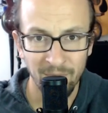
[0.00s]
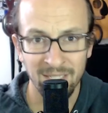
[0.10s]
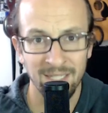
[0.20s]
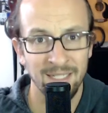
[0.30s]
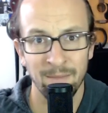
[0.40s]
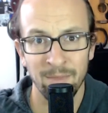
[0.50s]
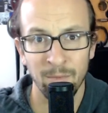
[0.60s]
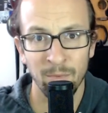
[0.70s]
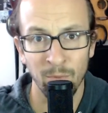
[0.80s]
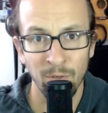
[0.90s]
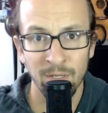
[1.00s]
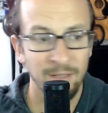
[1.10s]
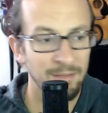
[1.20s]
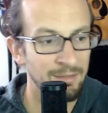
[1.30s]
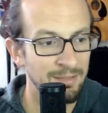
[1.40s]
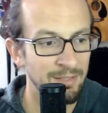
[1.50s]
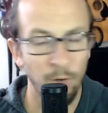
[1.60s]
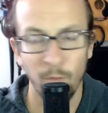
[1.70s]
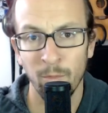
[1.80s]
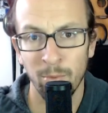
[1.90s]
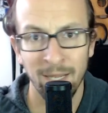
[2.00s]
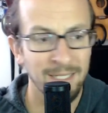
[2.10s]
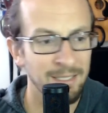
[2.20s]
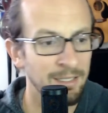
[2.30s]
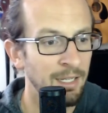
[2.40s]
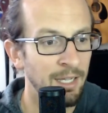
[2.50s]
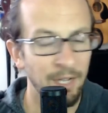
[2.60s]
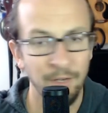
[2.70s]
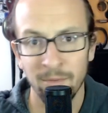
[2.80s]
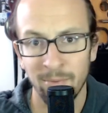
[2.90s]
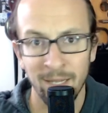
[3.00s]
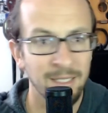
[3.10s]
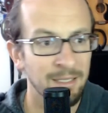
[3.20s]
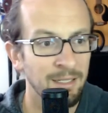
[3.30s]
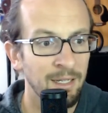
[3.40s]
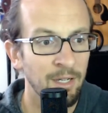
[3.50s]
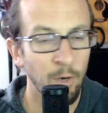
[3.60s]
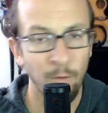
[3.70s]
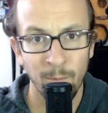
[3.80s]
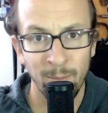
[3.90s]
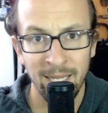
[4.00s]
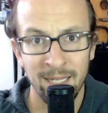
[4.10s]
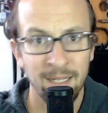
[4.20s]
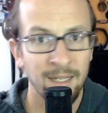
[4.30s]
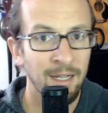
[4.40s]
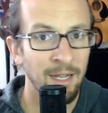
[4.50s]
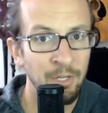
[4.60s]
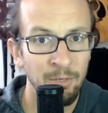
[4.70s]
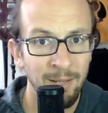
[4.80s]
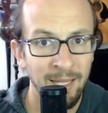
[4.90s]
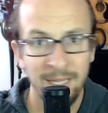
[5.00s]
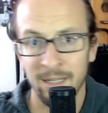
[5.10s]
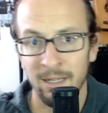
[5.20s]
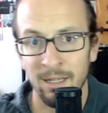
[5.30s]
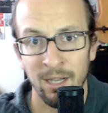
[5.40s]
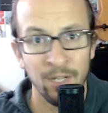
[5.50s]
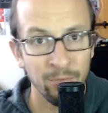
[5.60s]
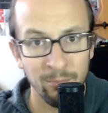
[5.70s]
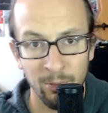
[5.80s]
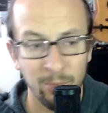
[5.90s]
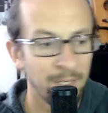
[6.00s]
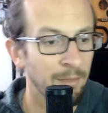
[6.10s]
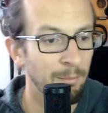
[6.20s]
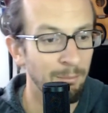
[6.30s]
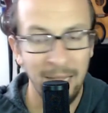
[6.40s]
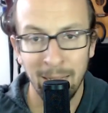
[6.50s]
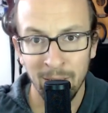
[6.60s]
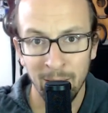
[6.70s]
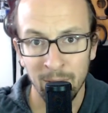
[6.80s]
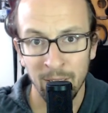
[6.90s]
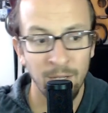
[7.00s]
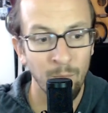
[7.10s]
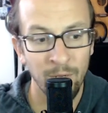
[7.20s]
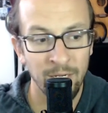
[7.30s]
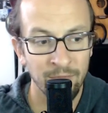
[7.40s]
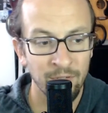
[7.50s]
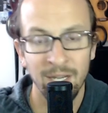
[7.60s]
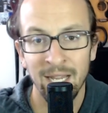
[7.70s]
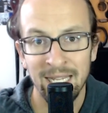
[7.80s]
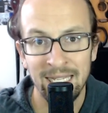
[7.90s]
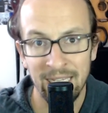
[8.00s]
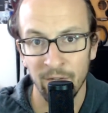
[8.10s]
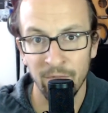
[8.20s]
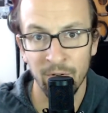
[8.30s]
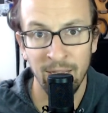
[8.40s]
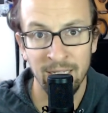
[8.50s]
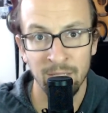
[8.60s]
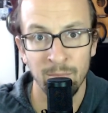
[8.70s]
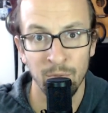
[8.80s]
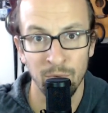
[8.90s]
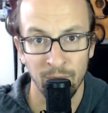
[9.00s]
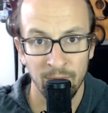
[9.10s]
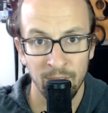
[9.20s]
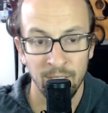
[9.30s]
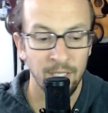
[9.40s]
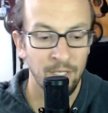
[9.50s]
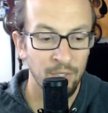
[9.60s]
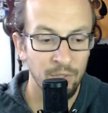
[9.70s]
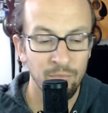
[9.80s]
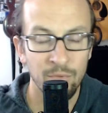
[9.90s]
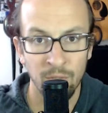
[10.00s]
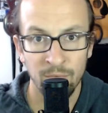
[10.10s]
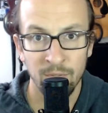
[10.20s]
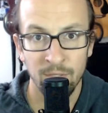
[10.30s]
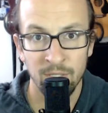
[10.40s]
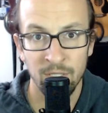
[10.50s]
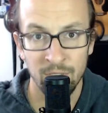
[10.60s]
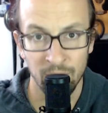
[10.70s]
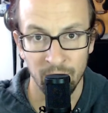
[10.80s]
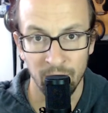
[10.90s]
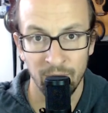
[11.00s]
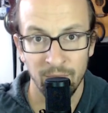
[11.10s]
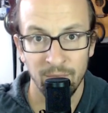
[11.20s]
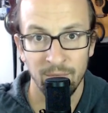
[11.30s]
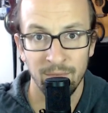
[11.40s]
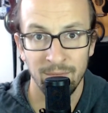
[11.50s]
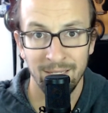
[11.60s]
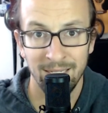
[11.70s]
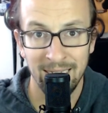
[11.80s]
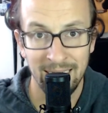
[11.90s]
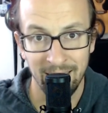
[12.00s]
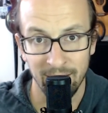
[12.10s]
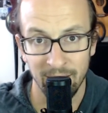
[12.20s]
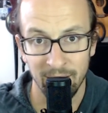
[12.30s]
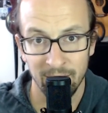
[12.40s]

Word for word: It's the same thing with work. It's overpriced, underpriced, overpaid, underpaid, underemployed, blah, blah, blah, whatever. Get off your ass and move. You don't deserve anything.